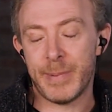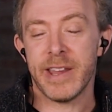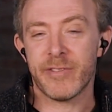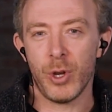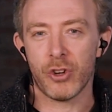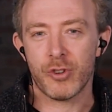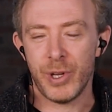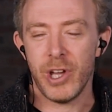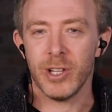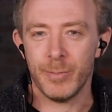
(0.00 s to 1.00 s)
from an
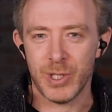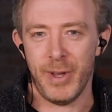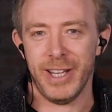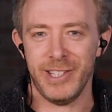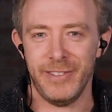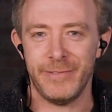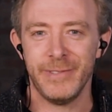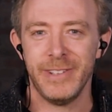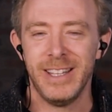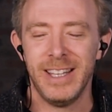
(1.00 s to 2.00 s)
entrepreneurial perspective,
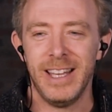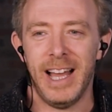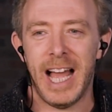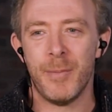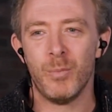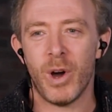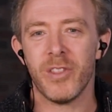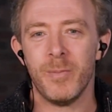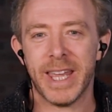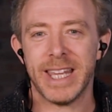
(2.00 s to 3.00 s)
one of
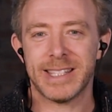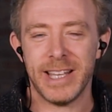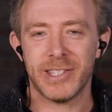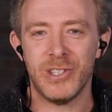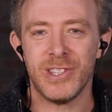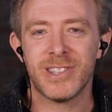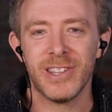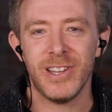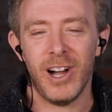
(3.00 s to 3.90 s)
the biggest lessons